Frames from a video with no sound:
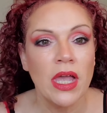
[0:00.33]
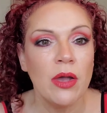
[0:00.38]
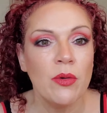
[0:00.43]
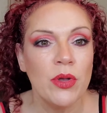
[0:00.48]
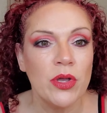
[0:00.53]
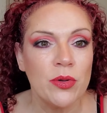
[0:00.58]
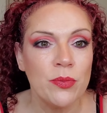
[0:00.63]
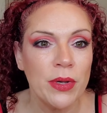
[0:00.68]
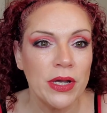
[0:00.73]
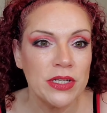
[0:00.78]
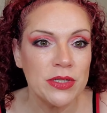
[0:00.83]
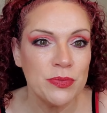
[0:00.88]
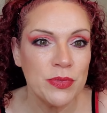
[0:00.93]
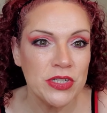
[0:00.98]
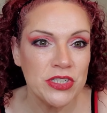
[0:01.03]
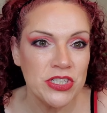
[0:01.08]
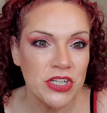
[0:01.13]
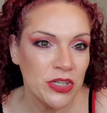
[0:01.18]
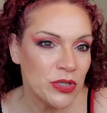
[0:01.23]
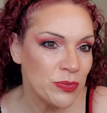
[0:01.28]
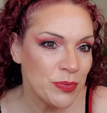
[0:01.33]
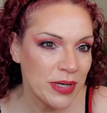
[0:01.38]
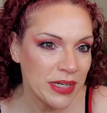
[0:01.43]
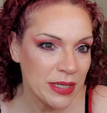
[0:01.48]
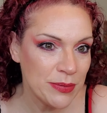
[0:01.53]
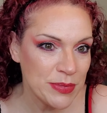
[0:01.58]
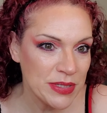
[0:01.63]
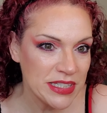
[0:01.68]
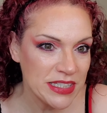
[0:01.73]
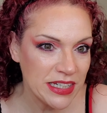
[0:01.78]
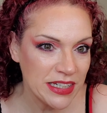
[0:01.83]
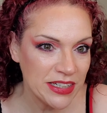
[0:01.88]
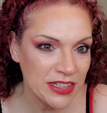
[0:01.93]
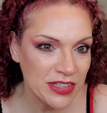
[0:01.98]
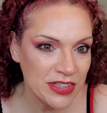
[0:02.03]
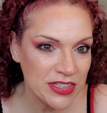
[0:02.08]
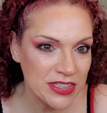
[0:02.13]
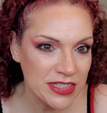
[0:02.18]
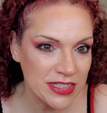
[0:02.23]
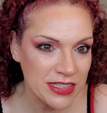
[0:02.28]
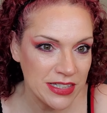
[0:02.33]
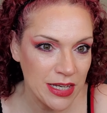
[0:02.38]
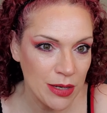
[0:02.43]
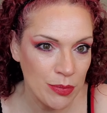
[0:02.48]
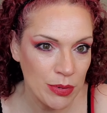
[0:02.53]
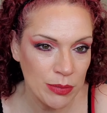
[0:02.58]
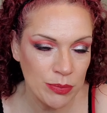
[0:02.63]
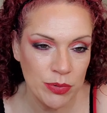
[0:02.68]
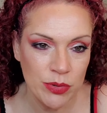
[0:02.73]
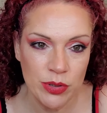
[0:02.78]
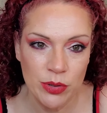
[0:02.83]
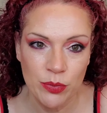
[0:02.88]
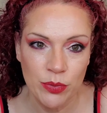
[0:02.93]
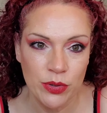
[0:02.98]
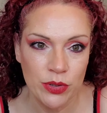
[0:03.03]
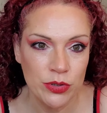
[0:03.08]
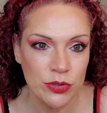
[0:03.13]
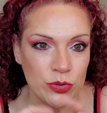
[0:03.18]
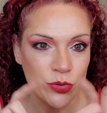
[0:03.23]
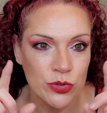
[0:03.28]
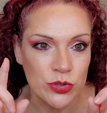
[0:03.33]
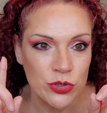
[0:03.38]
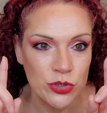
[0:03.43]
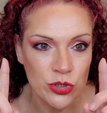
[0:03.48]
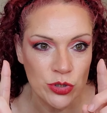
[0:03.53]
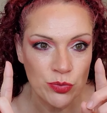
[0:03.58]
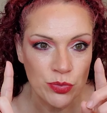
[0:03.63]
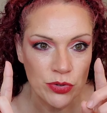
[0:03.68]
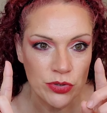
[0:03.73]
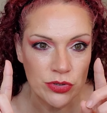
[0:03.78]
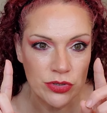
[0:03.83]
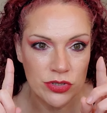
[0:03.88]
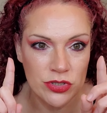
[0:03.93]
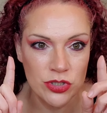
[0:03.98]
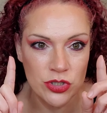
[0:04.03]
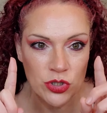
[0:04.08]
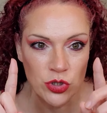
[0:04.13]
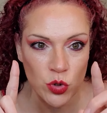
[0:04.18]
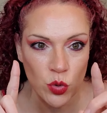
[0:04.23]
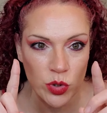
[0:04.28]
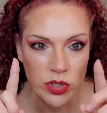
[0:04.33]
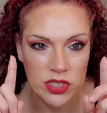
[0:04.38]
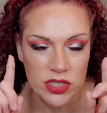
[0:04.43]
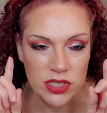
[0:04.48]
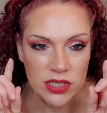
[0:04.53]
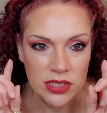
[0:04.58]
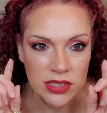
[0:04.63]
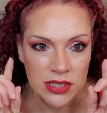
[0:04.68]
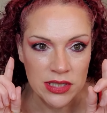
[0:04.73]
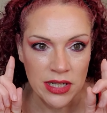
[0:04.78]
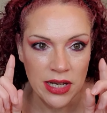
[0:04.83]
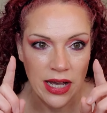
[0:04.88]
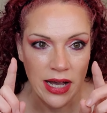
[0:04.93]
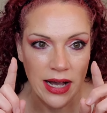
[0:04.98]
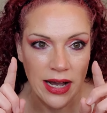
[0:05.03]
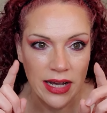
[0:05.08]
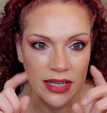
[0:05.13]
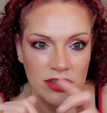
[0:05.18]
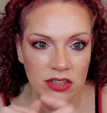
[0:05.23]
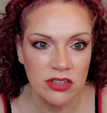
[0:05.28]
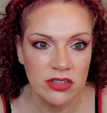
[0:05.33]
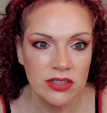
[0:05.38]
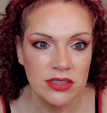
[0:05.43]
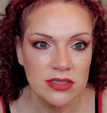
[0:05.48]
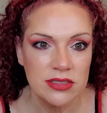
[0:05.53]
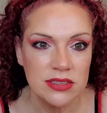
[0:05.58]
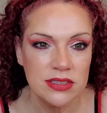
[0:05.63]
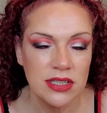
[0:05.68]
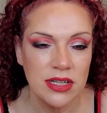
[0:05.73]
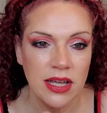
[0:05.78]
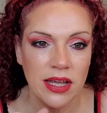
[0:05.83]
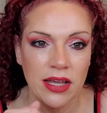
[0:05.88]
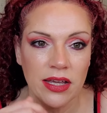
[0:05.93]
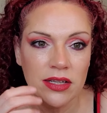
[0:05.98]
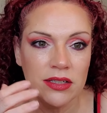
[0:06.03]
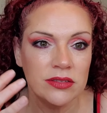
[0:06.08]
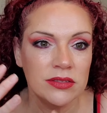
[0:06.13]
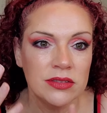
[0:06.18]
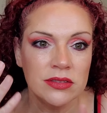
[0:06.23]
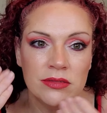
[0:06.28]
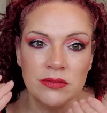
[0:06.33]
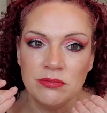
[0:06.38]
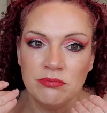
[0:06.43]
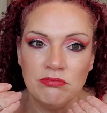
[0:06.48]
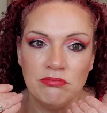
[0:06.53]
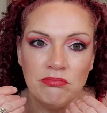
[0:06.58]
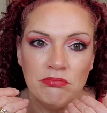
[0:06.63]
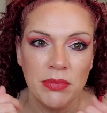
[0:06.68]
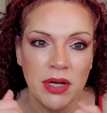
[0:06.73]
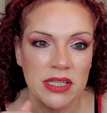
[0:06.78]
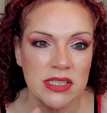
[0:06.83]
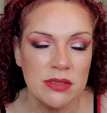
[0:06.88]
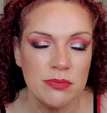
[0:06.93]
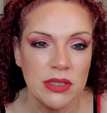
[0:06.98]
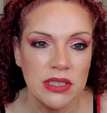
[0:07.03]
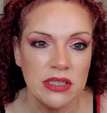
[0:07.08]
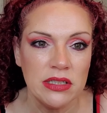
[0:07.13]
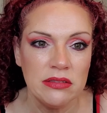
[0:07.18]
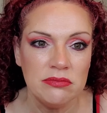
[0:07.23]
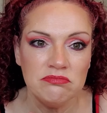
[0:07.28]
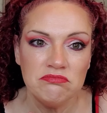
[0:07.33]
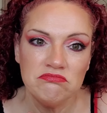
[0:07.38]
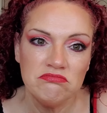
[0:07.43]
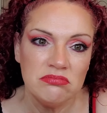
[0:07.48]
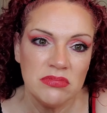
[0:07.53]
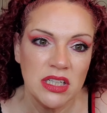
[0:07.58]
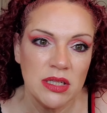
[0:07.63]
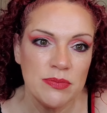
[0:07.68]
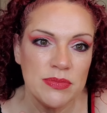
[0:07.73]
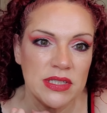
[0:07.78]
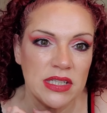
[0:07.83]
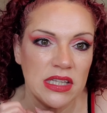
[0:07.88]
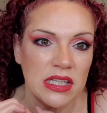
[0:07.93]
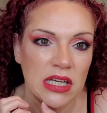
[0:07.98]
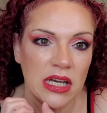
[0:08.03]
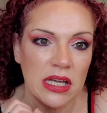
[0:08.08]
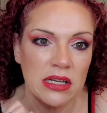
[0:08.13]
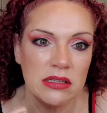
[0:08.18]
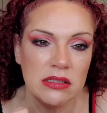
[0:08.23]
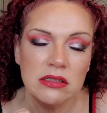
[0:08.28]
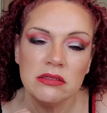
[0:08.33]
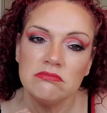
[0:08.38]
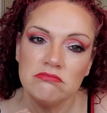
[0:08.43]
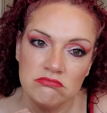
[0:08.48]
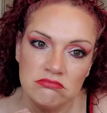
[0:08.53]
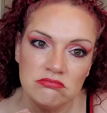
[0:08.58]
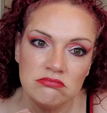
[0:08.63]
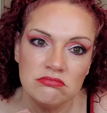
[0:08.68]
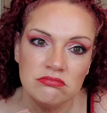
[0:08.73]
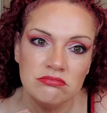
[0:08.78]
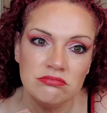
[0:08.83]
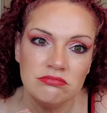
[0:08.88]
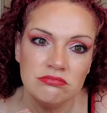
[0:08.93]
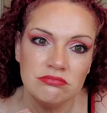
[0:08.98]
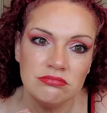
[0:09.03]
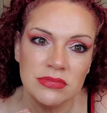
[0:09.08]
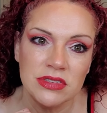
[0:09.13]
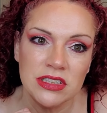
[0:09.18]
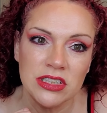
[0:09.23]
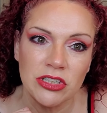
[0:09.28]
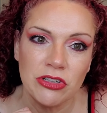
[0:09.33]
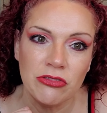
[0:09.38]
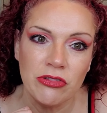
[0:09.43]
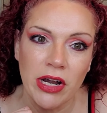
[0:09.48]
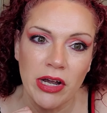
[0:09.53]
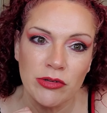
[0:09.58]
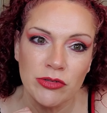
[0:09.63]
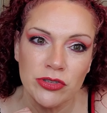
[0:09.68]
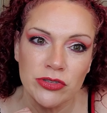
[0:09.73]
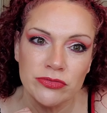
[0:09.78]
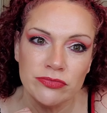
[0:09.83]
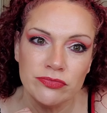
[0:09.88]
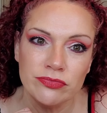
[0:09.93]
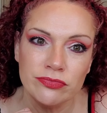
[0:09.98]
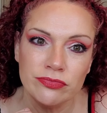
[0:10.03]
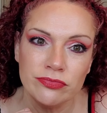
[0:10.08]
Hi, welcome back to my channel. My name is Sandy and this is Topic Beauty. We're going to do a super short eye look today, possibly lips at the end. Stick around.